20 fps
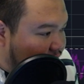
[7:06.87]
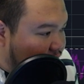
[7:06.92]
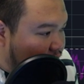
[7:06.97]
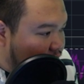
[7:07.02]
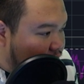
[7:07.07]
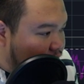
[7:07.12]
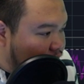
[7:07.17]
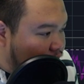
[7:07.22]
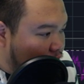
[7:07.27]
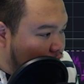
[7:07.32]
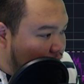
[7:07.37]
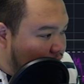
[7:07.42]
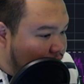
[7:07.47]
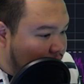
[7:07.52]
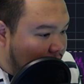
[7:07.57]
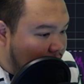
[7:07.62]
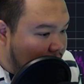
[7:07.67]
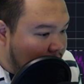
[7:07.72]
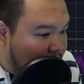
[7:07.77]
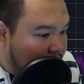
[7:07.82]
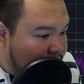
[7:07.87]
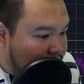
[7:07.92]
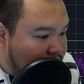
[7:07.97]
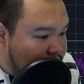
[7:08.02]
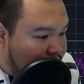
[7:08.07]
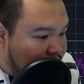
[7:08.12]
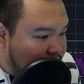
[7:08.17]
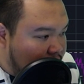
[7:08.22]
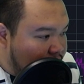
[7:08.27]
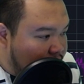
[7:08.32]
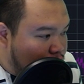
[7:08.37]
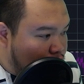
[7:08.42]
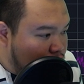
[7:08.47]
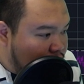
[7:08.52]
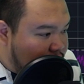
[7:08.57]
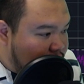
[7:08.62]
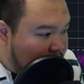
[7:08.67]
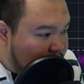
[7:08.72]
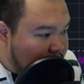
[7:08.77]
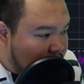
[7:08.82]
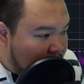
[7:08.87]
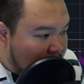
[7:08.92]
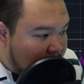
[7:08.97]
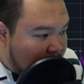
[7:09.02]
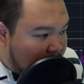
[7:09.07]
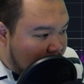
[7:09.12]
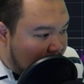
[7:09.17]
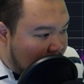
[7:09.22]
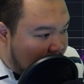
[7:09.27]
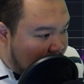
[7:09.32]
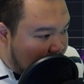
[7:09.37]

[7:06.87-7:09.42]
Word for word: 745, 746.